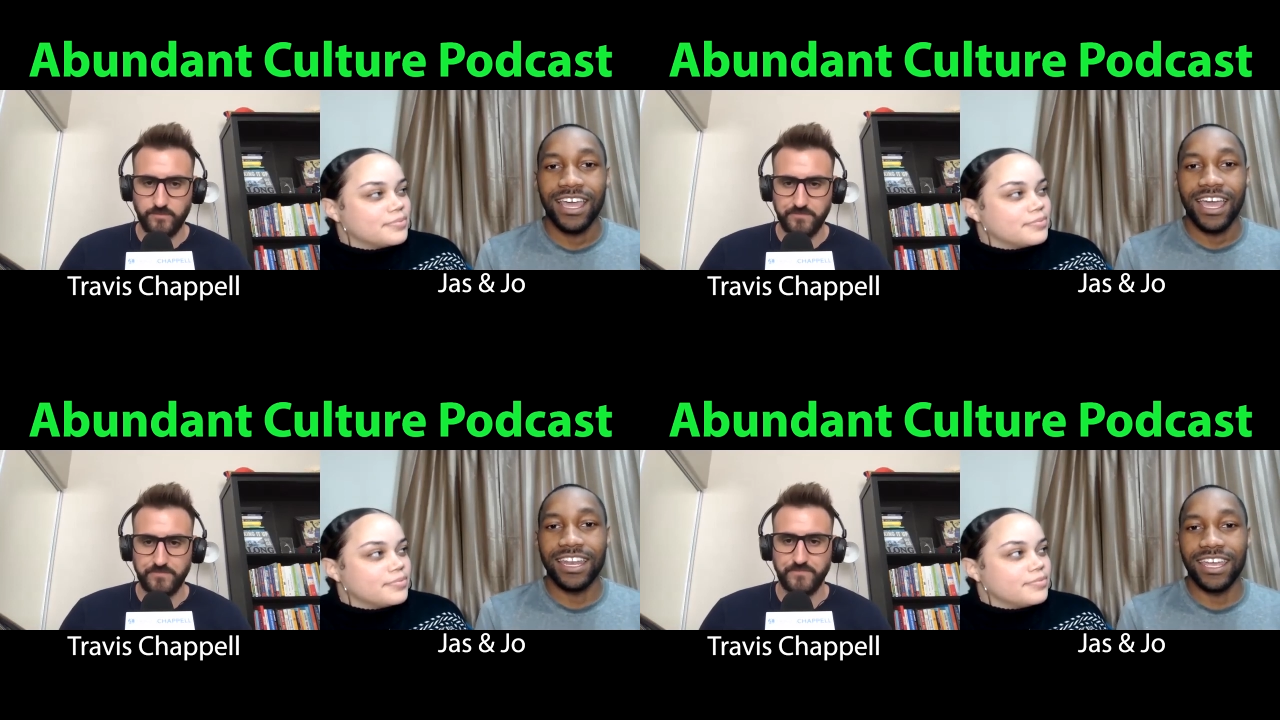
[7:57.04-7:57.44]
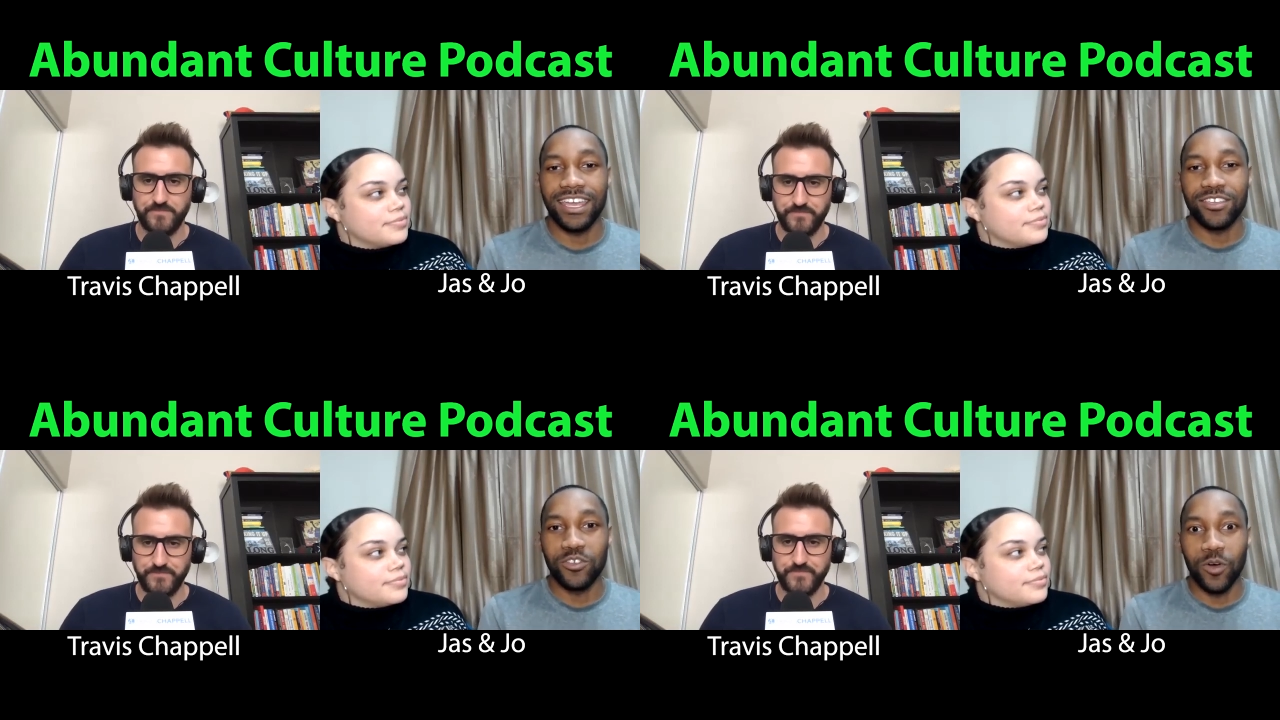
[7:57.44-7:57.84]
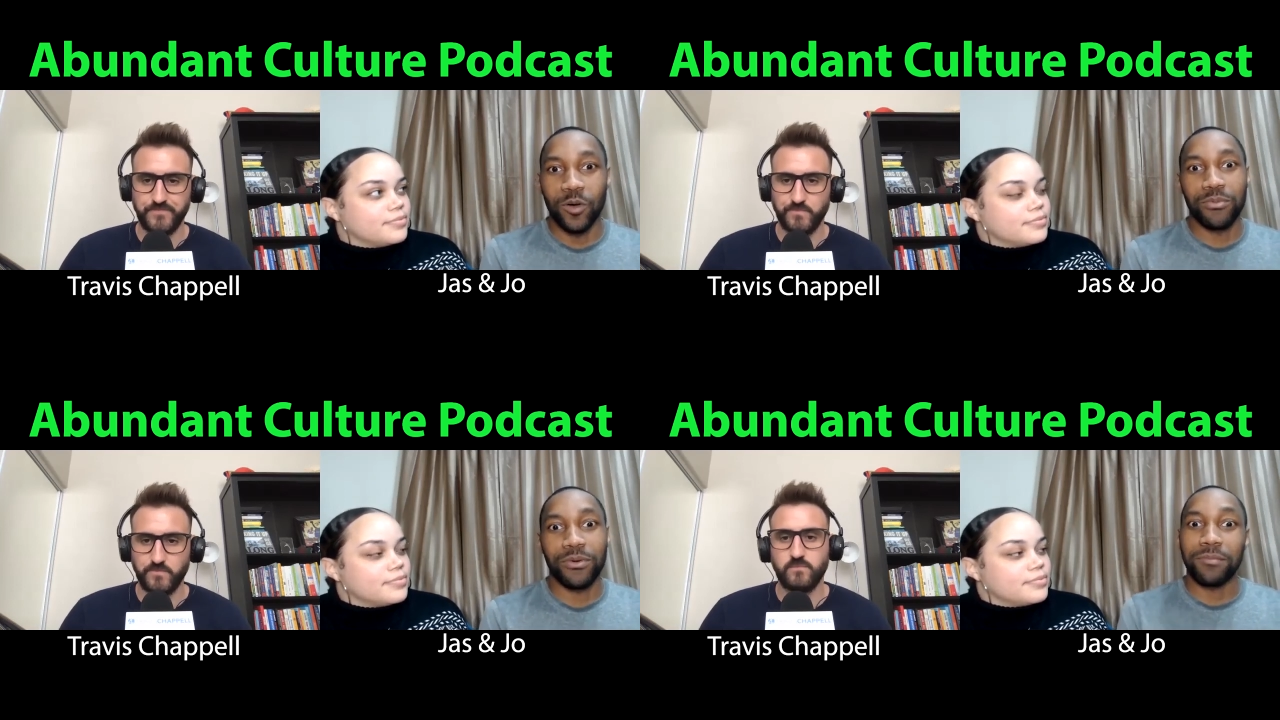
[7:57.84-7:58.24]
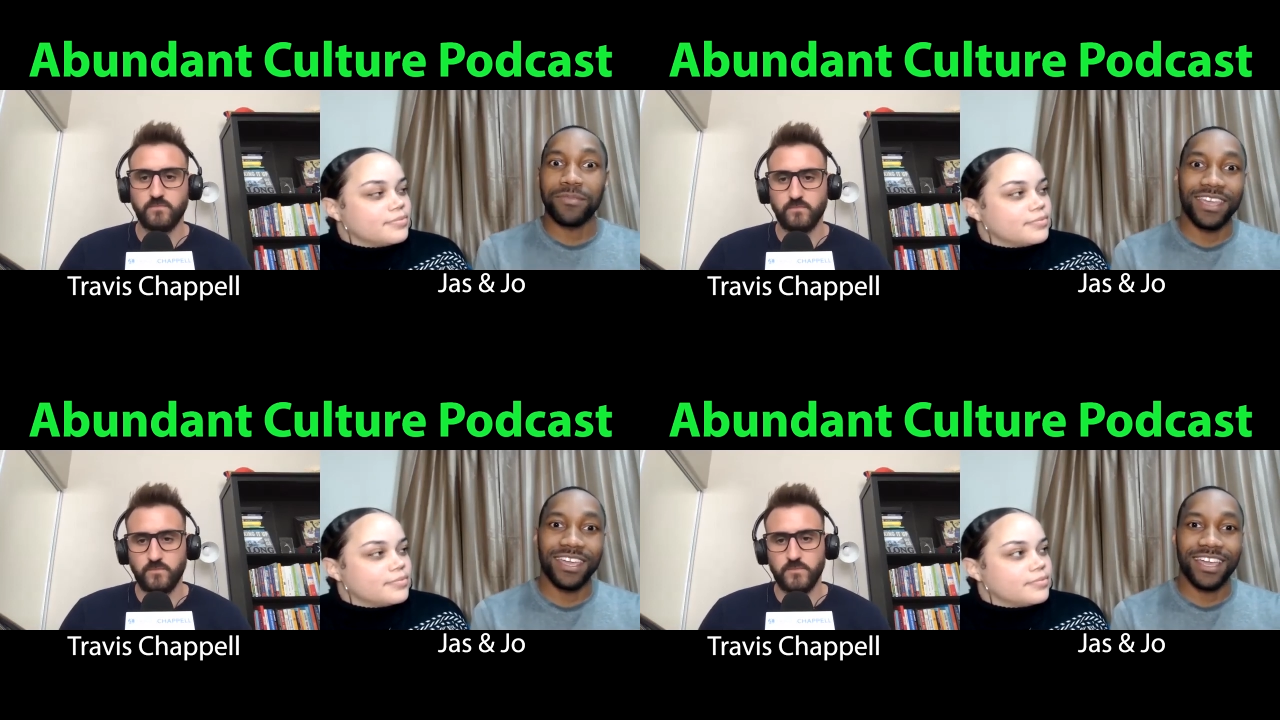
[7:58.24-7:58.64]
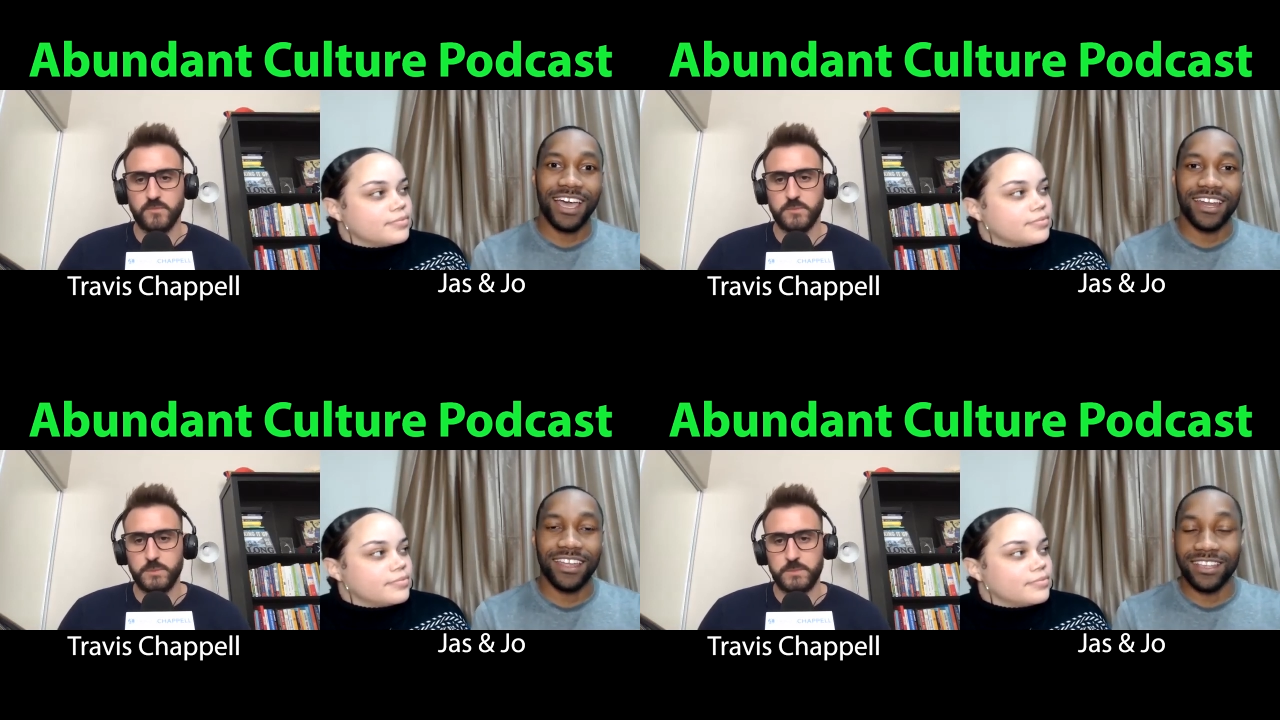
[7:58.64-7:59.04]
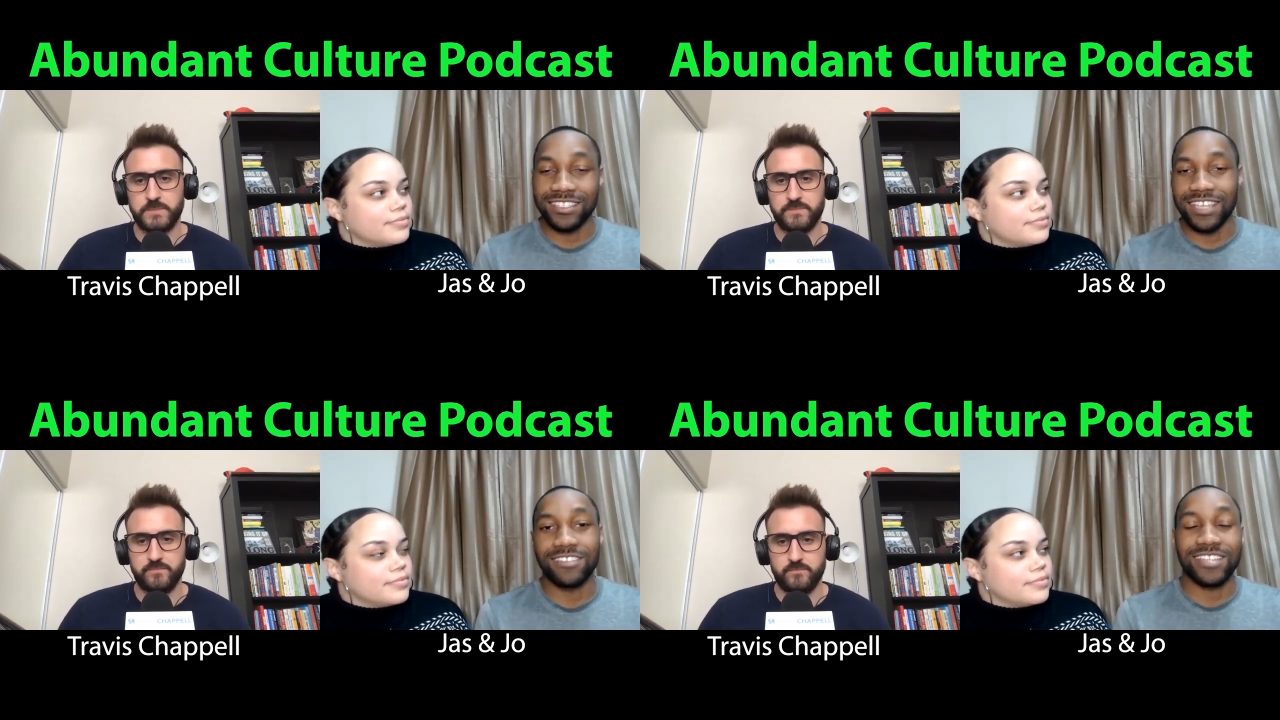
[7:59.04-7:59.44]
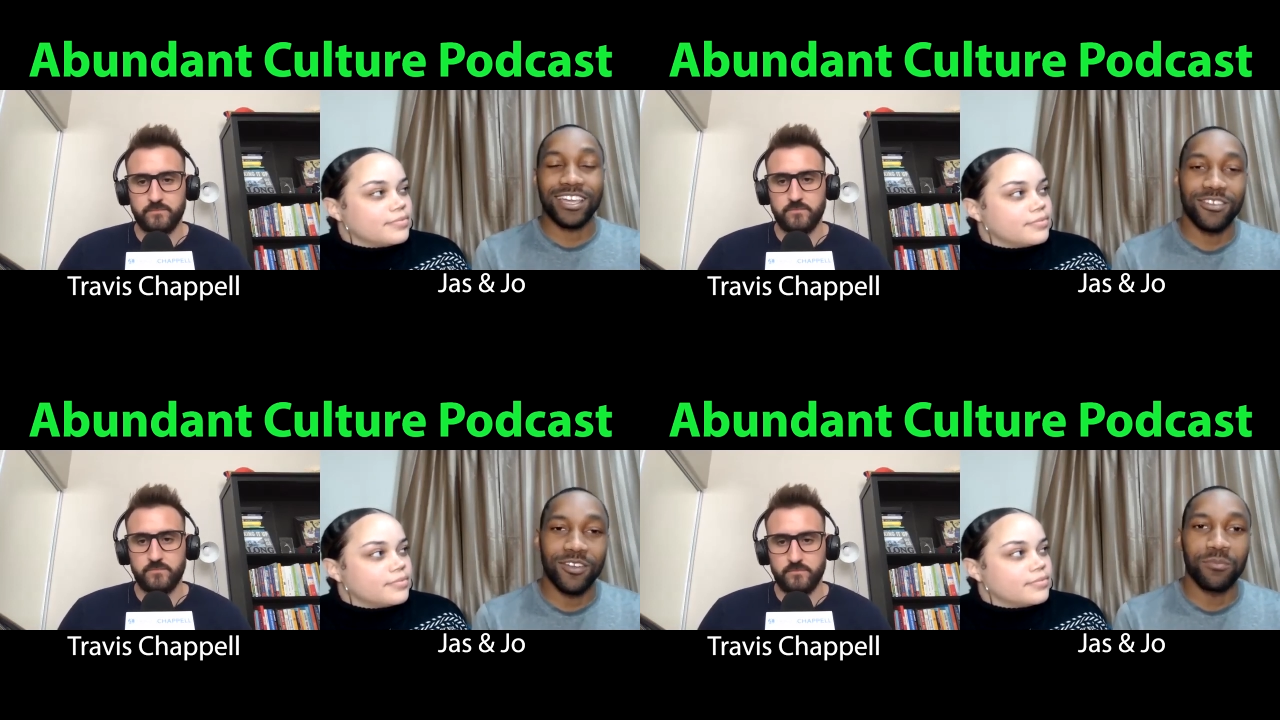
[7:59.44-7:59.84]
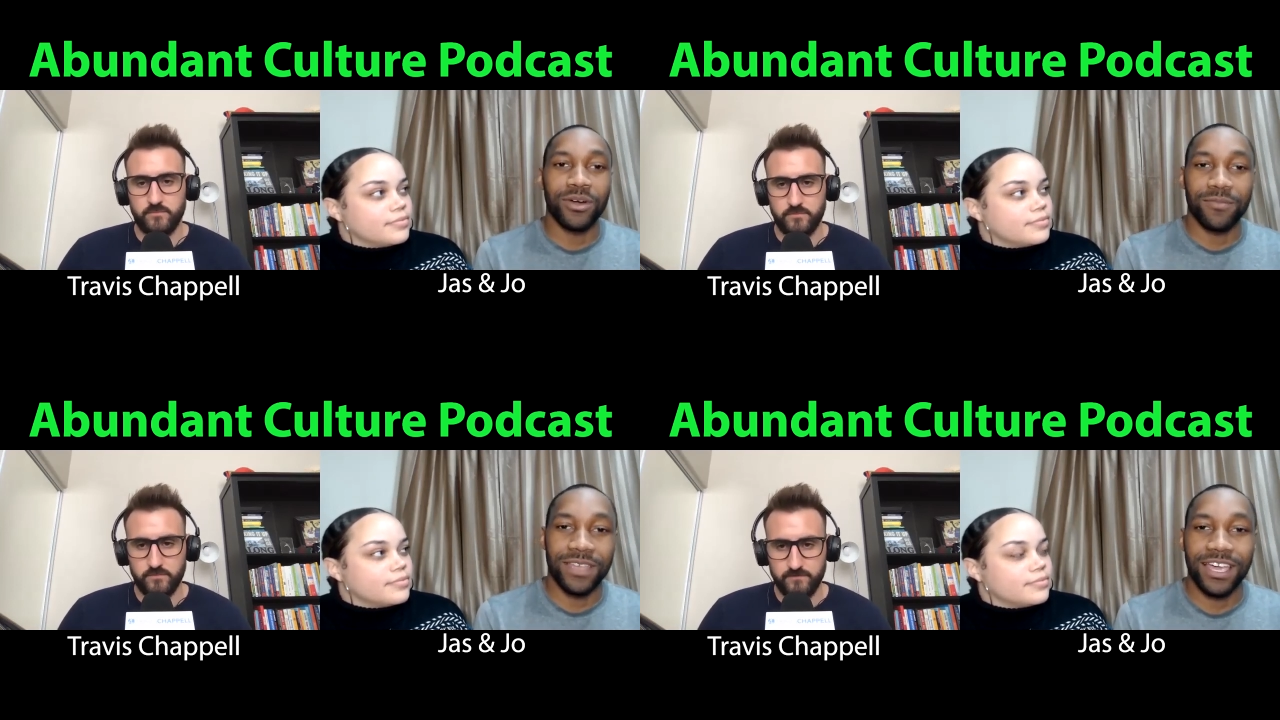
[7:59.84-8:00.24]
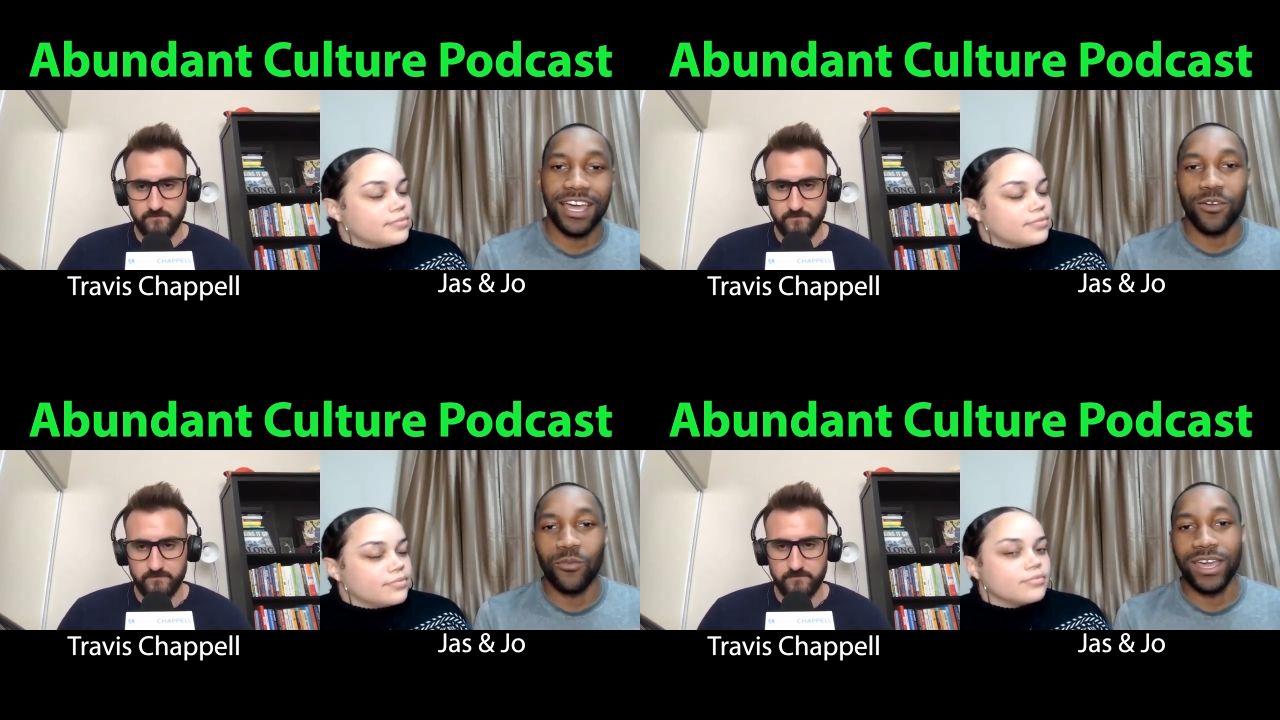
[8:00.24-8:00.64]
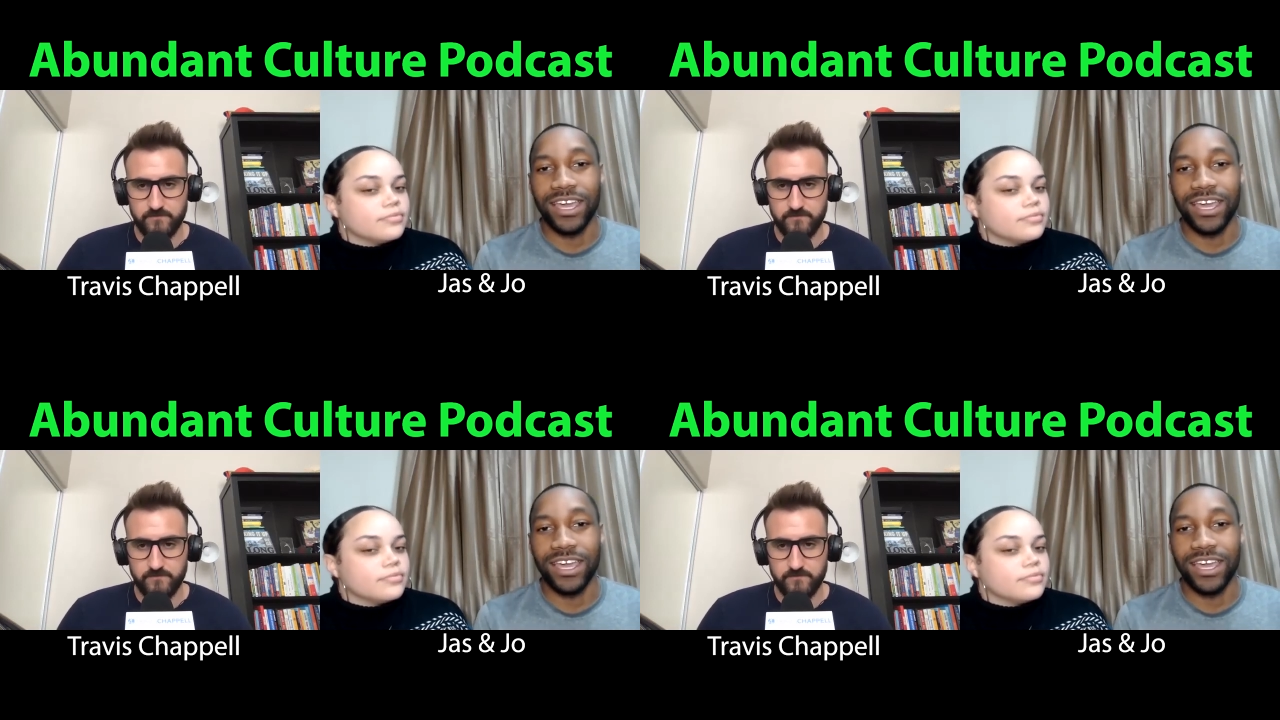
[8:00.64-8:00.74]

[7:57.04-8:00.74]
Speaker 1: and then you abruptly kind of it sounds like you abruptly kind of went